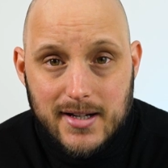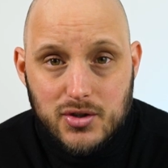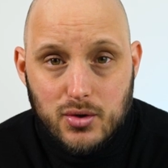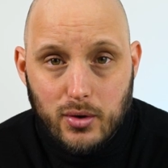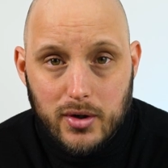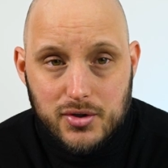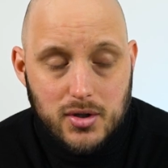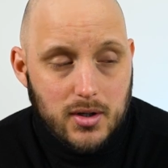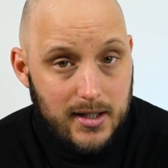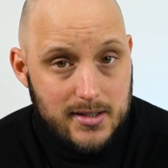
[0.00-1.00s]
and storage.
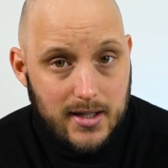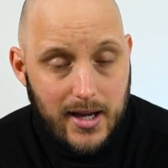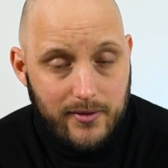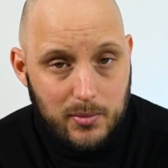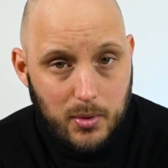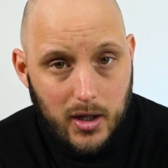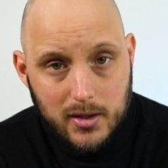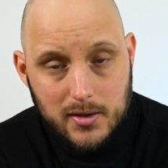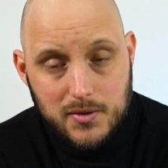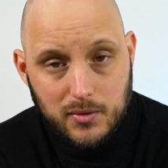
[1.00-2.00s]
It is a heavy
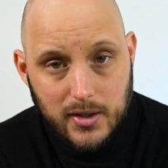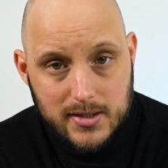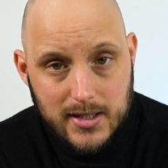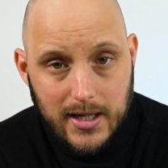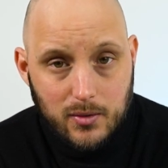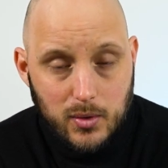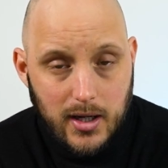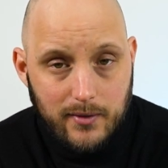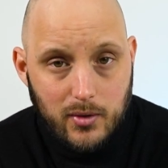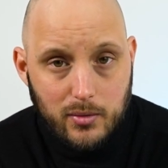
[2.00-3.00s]
product, so there is that. We
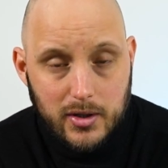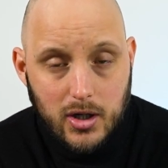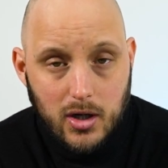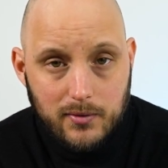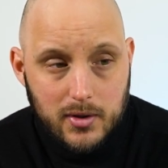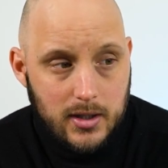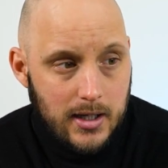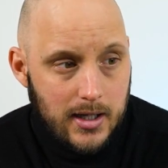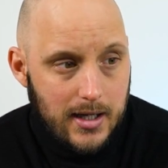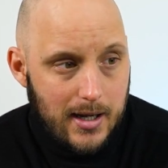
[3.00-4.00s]
have already covered.
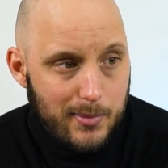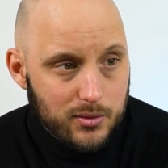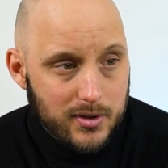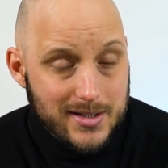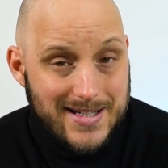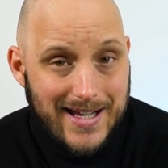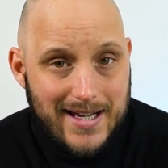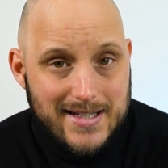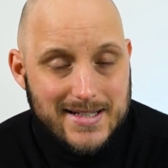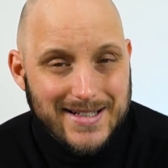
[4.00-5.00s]
About the
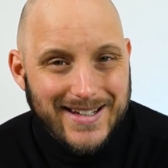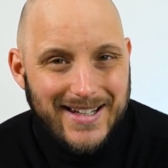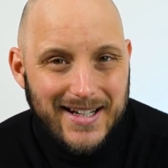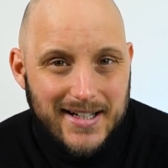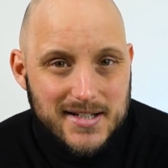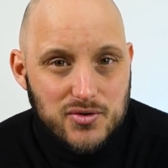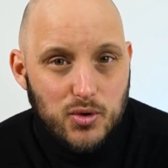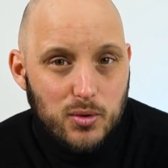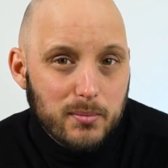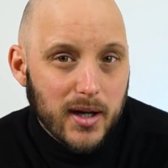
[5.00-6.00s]
size, it is
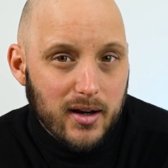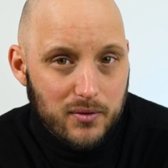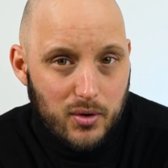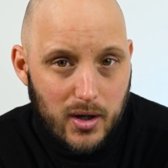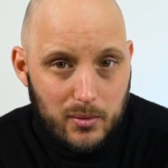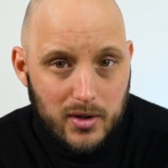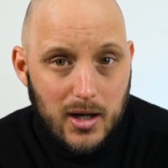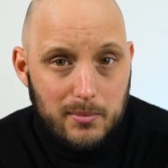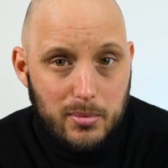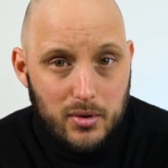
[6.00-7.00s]
too big for our
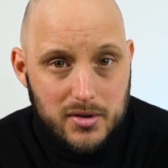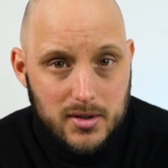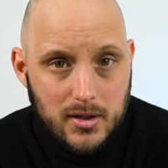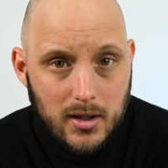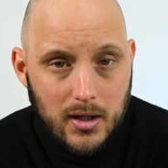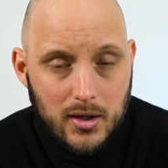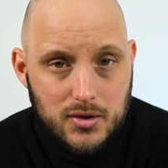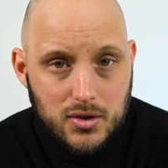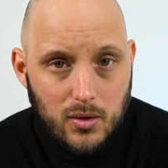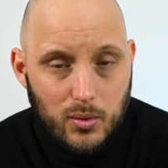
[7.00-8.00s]
cupboards.
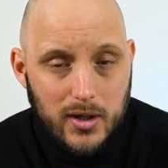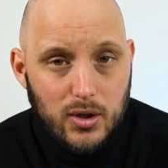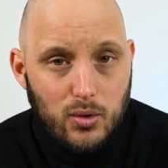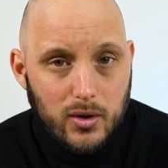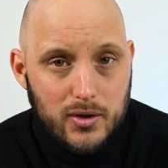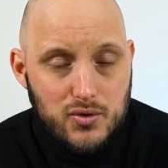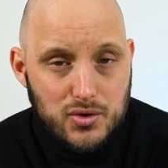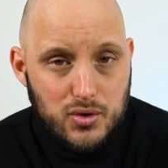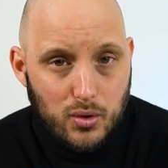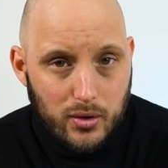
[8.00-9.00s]
So in order to
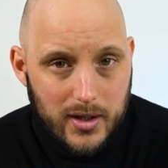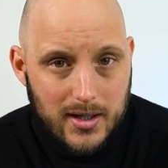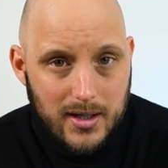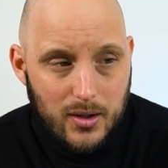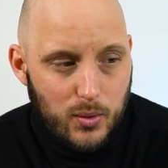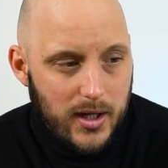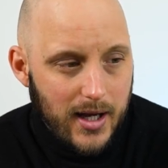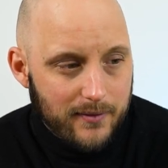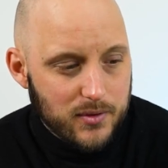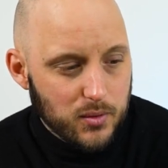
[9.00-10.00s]
store it, we
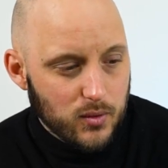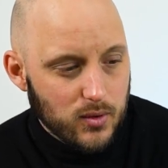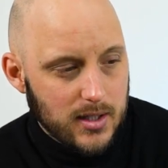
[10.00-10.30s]
have to